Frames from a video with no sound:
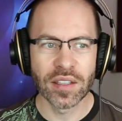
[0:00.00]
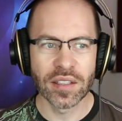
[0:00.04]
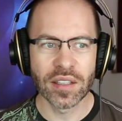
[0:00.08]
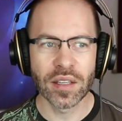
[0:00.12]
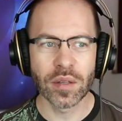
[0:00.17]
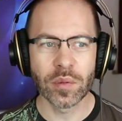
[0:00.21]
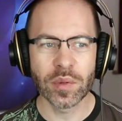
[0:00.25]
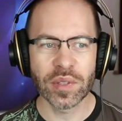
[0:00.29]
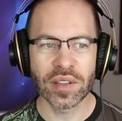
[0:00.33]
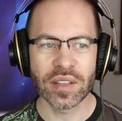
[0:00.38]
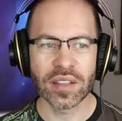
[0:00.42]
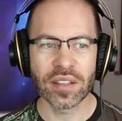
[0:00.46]

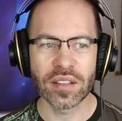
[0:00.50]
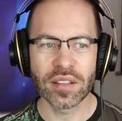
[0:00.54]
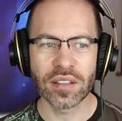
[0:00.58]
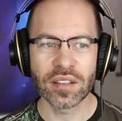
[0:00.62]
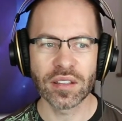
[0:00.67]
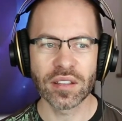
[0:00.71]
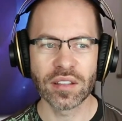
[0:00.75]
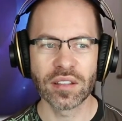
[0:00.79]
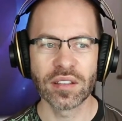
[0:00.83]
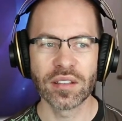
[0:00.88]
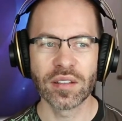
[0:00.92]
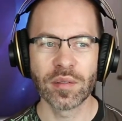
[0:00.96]
Now,
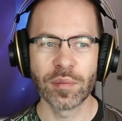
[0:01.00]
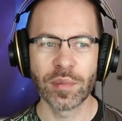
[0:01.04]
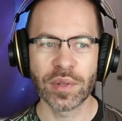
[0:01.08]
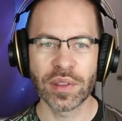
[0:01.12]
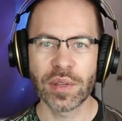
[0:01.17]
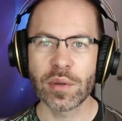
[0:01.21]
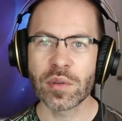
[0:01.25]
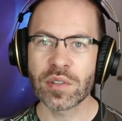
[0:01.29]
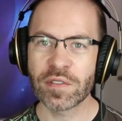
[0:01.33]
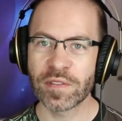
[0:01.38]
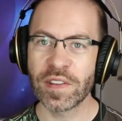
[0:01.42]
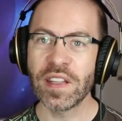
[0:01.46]
but
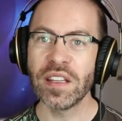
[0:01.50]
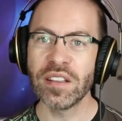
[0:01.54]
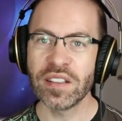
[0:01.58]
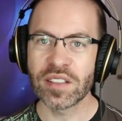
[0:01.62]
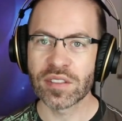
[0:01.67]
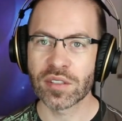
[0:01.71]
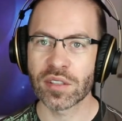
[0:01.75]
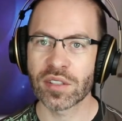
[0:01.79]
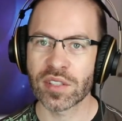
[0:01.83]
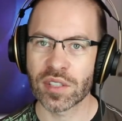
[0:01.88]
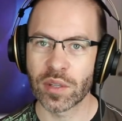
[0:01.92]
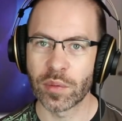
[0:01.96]
those
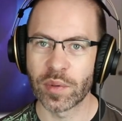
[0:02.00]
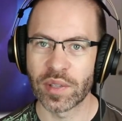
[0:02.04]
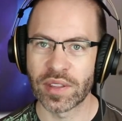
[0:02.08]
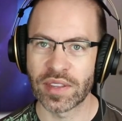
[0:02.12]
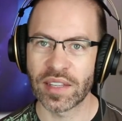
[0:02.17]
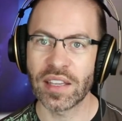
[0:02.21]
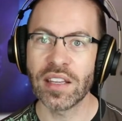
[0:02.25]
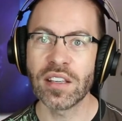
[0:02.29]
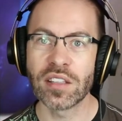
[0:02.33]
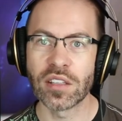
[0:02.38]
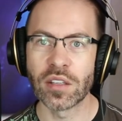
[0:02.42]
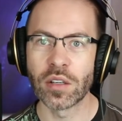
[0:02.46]
feelings are still
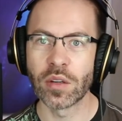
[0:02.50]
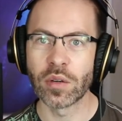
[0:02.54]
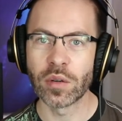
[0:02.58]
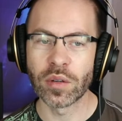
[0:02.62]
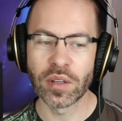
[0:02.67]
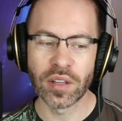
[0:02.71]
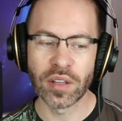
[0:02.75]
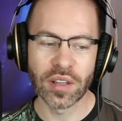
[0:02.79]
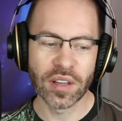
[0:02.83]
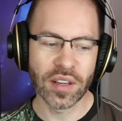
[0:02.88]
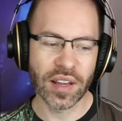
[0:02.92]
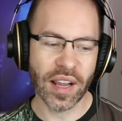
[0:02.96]
within you.
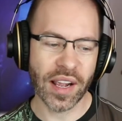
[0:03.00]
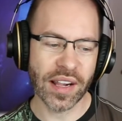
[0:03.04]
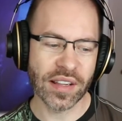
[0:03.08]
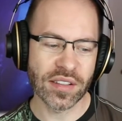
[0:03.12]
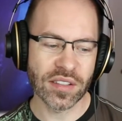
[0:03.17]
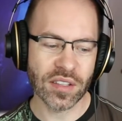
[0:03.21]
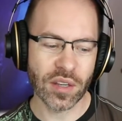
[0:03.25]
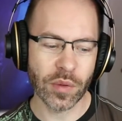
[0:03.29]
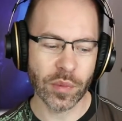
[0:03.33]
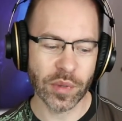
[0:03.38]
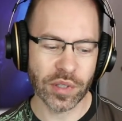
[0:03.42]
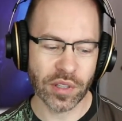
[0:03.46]
And
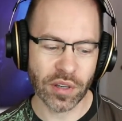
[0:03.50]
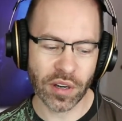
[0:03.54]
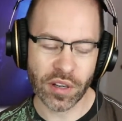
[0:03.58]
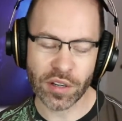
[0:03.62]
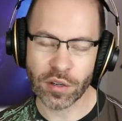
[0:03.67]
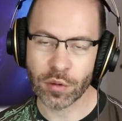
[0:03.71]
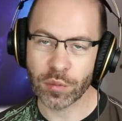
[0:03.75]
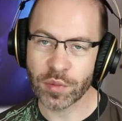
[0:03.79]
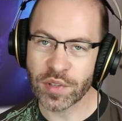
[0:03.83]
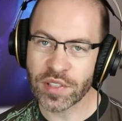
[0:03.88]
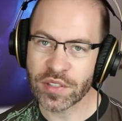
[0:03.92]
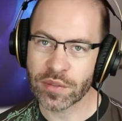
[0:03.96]
so when you're
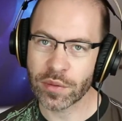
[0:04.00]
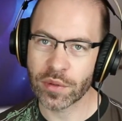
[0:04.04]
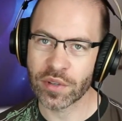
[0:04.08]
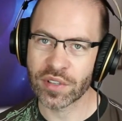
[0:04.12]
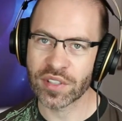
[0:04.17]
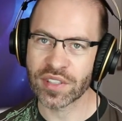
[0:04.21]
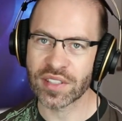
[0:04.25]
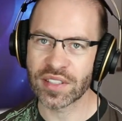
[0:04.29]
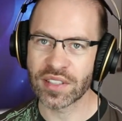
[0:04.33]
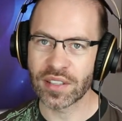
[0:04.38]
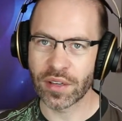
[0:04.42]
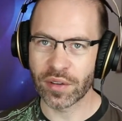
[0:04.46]

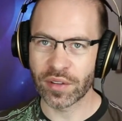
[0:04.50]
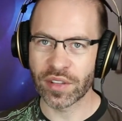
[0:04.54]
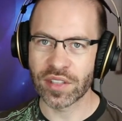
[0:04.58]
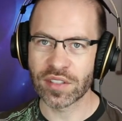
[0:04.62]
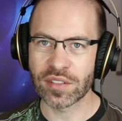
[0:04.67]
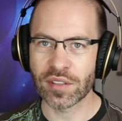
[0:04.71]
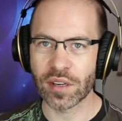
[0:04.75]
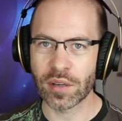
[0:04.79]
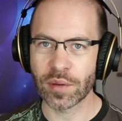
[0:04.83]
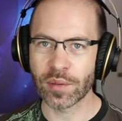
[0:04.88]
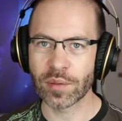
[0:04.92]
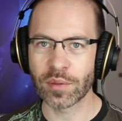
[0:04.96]
under-resourced, they
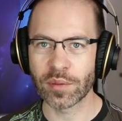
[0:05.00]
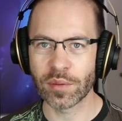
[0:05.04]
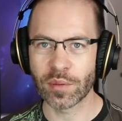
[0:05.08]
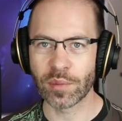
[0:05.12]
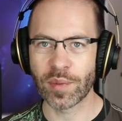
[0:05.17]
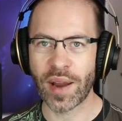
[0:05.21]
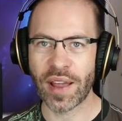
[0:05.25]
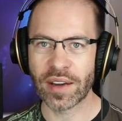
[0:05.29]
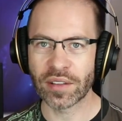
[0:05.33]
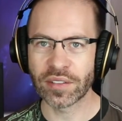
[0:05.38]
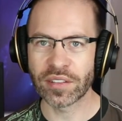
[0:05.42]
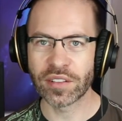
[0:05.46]
start
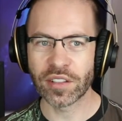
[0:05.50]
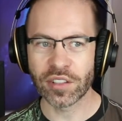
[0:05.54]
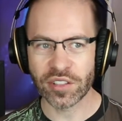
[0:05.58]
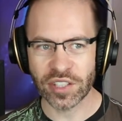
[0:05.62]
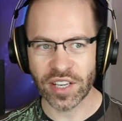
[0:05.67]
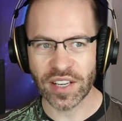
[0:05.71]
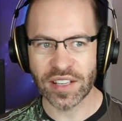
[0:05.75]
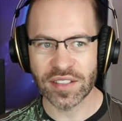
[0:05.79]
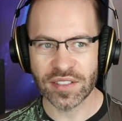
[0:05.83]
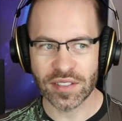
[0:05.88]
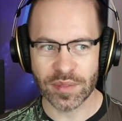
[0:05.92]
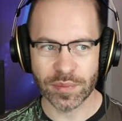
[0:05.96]
rattling their
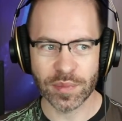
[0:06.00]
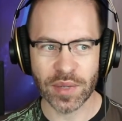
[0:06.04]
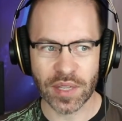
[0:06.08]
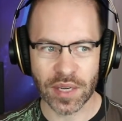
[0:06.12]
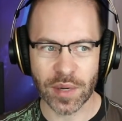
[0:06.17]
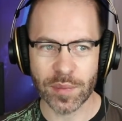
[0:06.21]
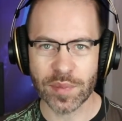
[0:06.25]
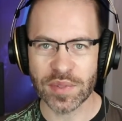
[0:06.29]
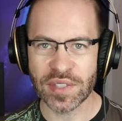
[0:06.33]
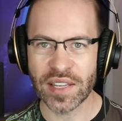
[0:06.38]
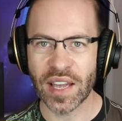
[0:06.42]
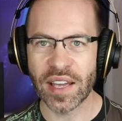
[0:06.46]
chains and being
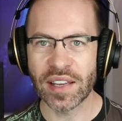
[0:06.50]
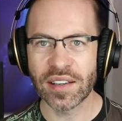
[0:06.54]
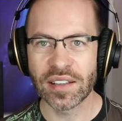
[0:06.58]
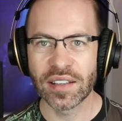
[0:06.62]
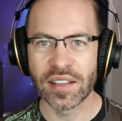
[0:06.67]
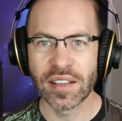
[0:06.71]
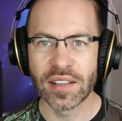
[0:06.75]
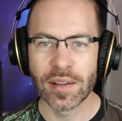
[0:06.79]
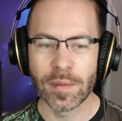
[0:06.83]
upset.